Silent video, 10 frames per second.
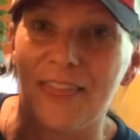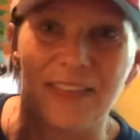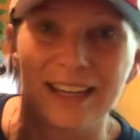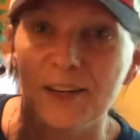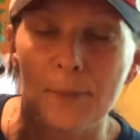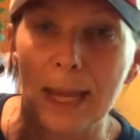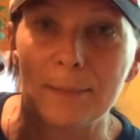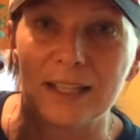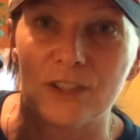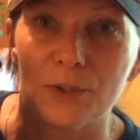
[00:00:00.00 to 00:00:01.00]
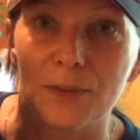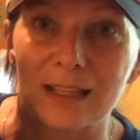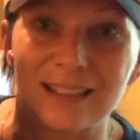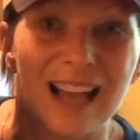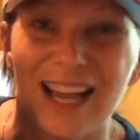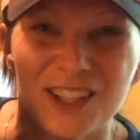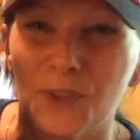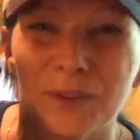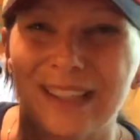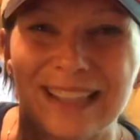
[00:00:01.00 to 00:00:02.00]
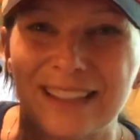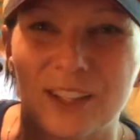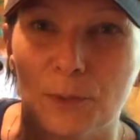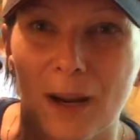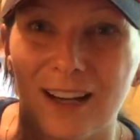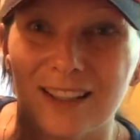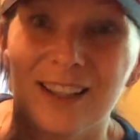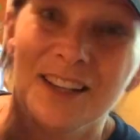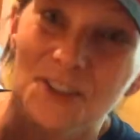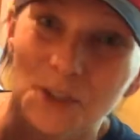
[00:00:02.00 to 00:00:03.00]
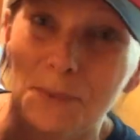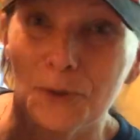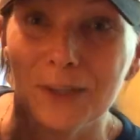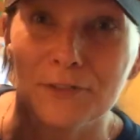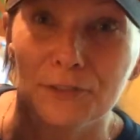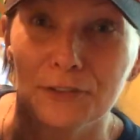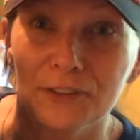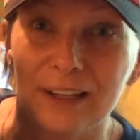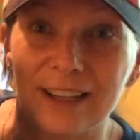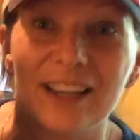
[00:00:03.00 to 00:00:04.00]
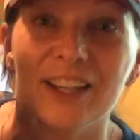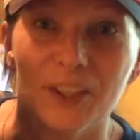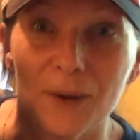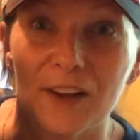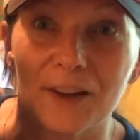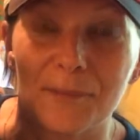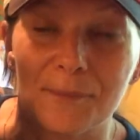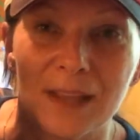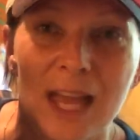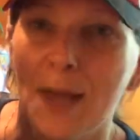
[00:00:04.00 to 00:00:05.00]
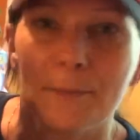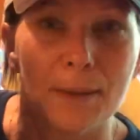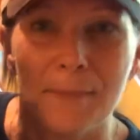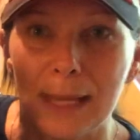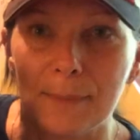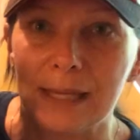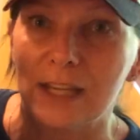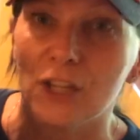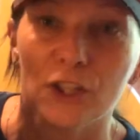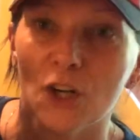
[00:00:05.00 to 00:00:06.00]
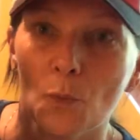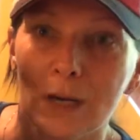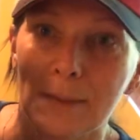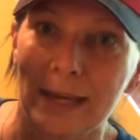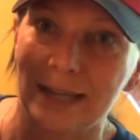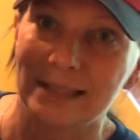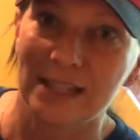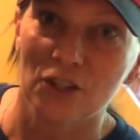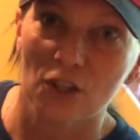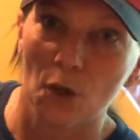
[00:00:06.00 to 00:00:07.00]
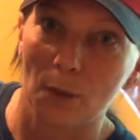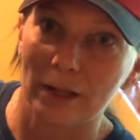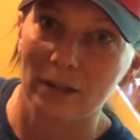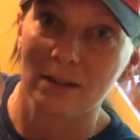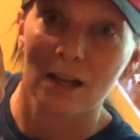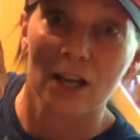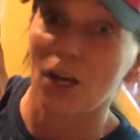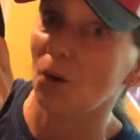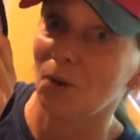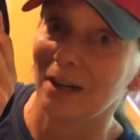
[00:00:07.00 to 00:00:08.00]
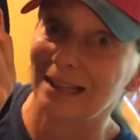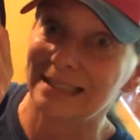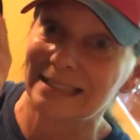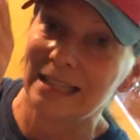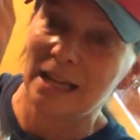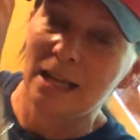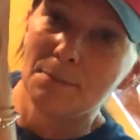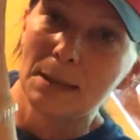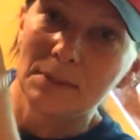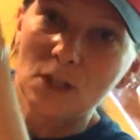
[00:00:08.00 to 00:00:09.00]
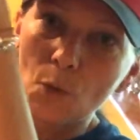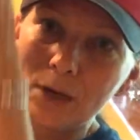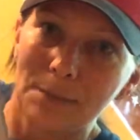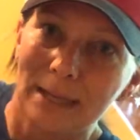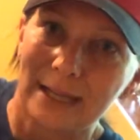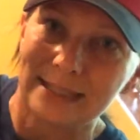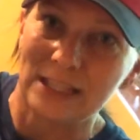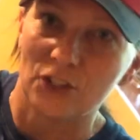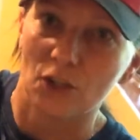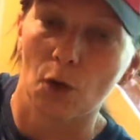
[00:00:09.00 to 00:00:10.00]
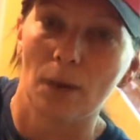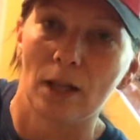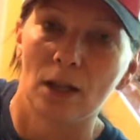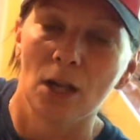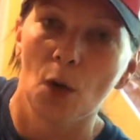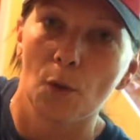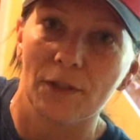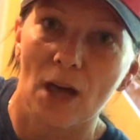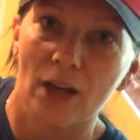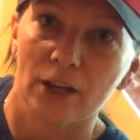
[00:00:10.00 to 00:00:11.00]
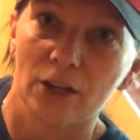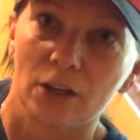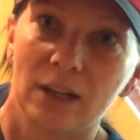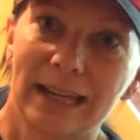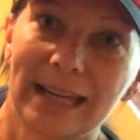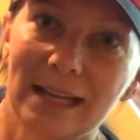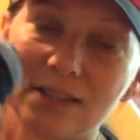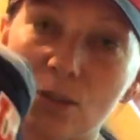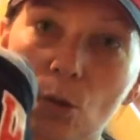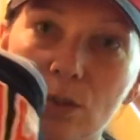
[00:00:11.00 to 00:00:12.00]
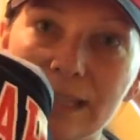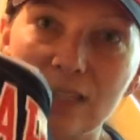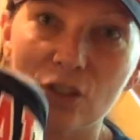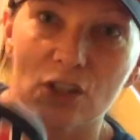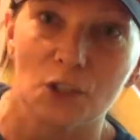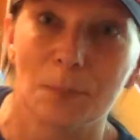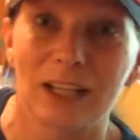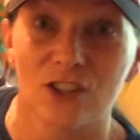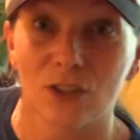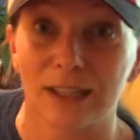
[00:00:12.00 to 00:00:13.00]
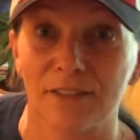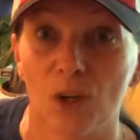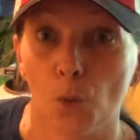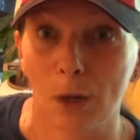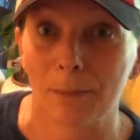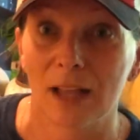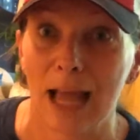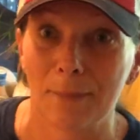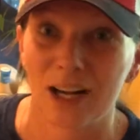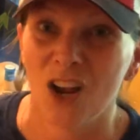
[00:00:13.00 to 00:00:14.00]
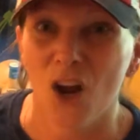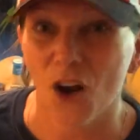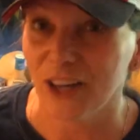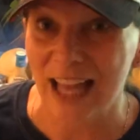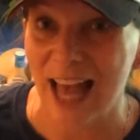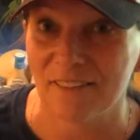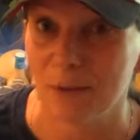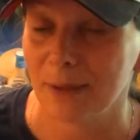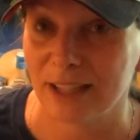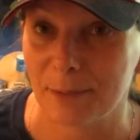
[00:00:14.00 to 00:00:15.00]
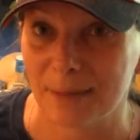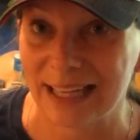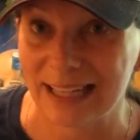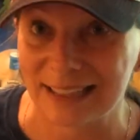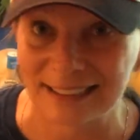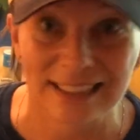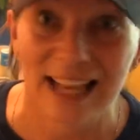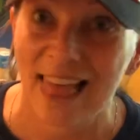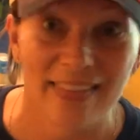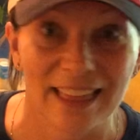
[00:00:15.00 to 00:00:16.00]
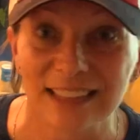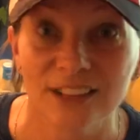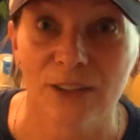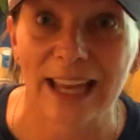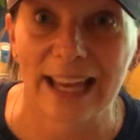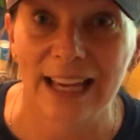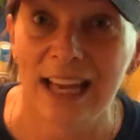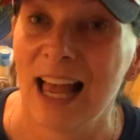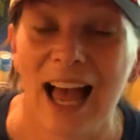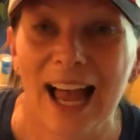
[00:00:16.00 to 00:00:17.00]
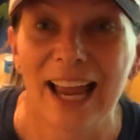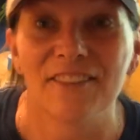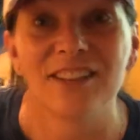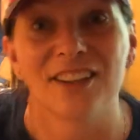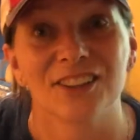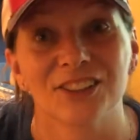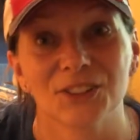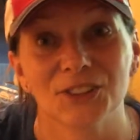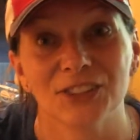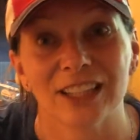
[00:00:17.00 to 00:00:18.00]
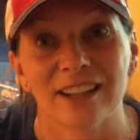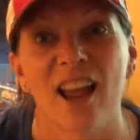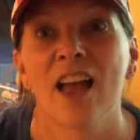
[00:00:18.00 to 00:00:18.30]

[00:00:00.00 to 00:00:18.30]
They didn't pay me to do this. I just really like this product, so I'm doing it for free. You're welcome. But maybe you don't want to make a t-shirt quilt. Go Hornets. Maybe you don't want to make a t-shirt quilt with all your kids' old t-shirts because you live in a warm climate or you have a million blankets. That's okay. I have another solution.